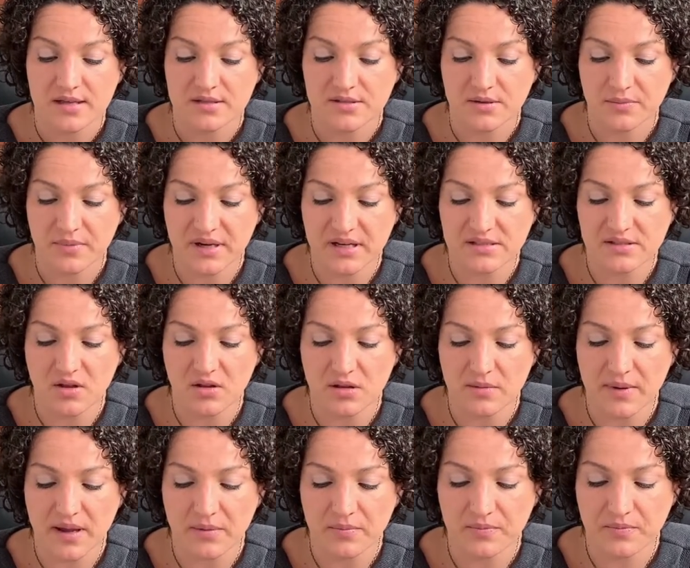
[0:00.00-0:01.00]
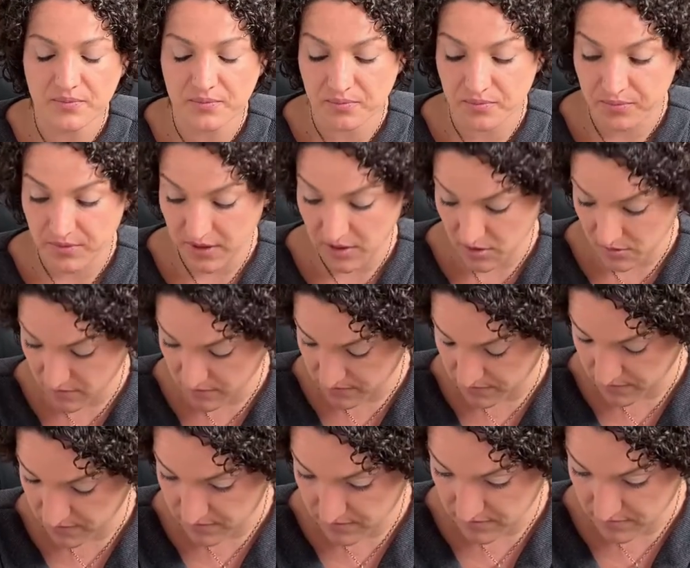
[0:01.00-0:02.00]
But it's all about,
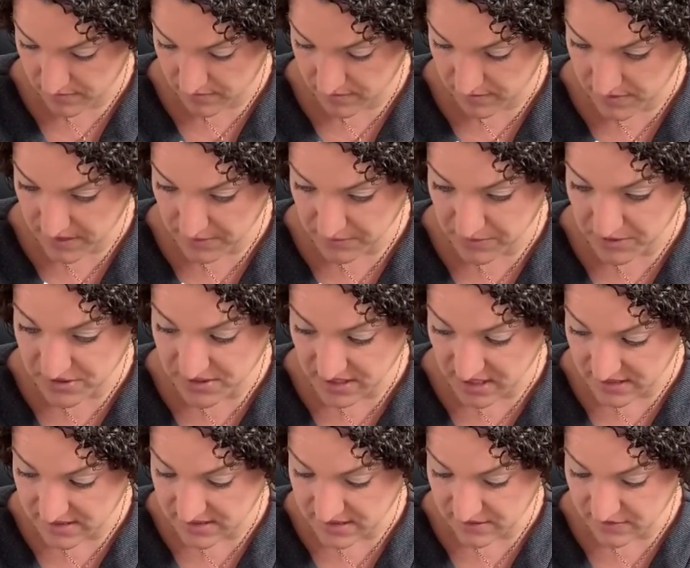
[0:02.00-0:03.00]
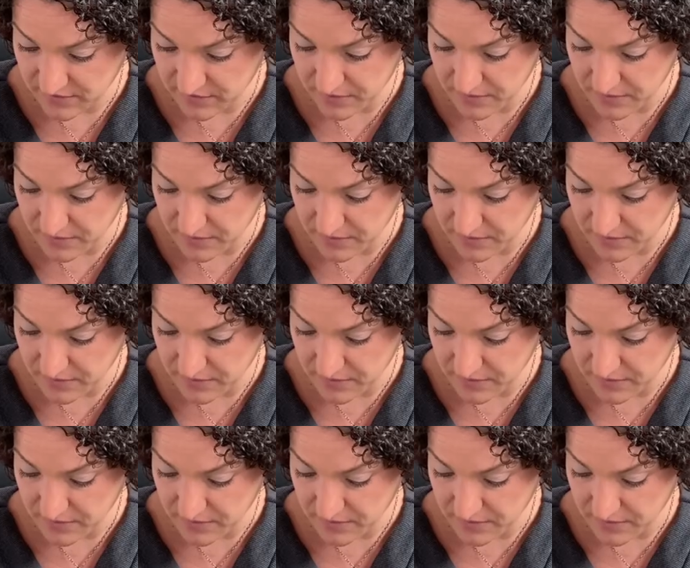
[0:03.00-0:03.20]
being productive,